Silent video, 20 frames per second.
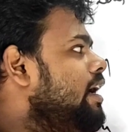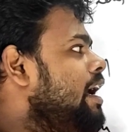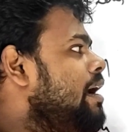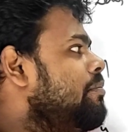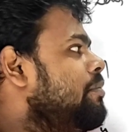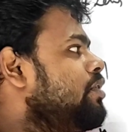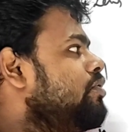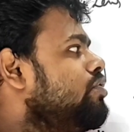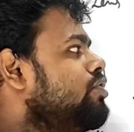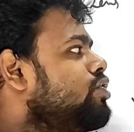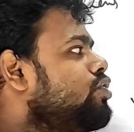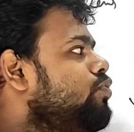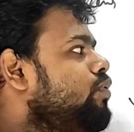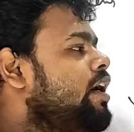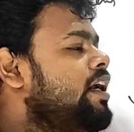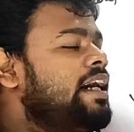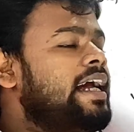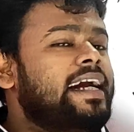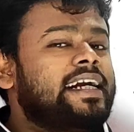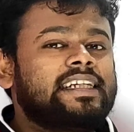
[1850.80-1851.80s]
m equals to
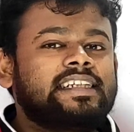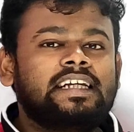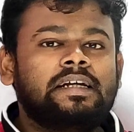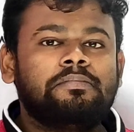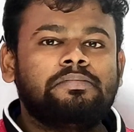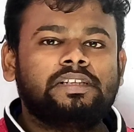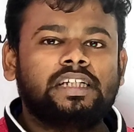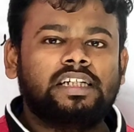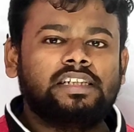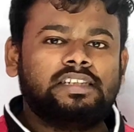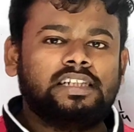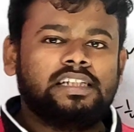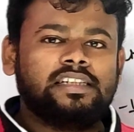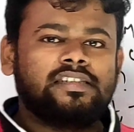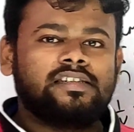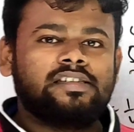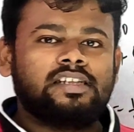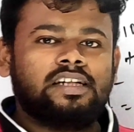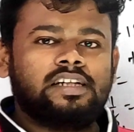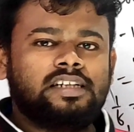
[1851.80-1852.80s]
1 at same size.
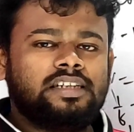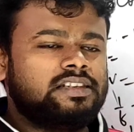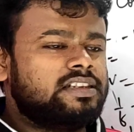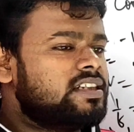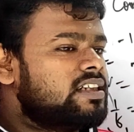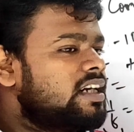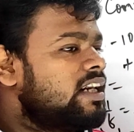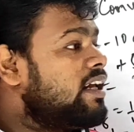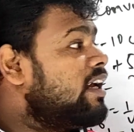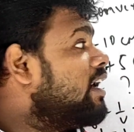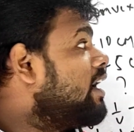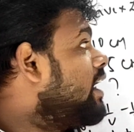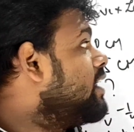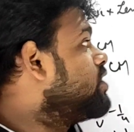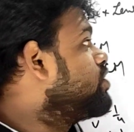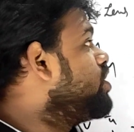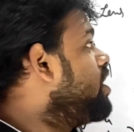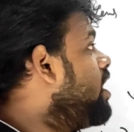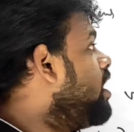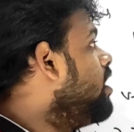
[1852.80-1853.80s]
Yes, sir. Is it clear?
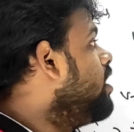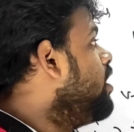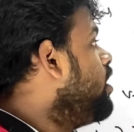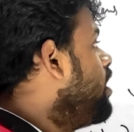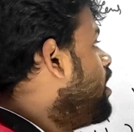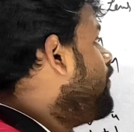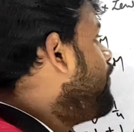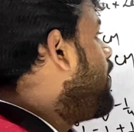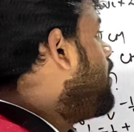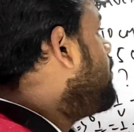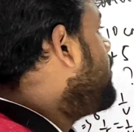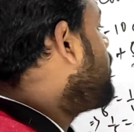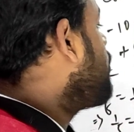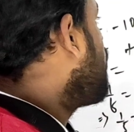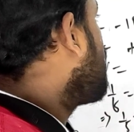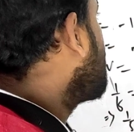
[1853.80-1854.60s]
Acha. If I'll be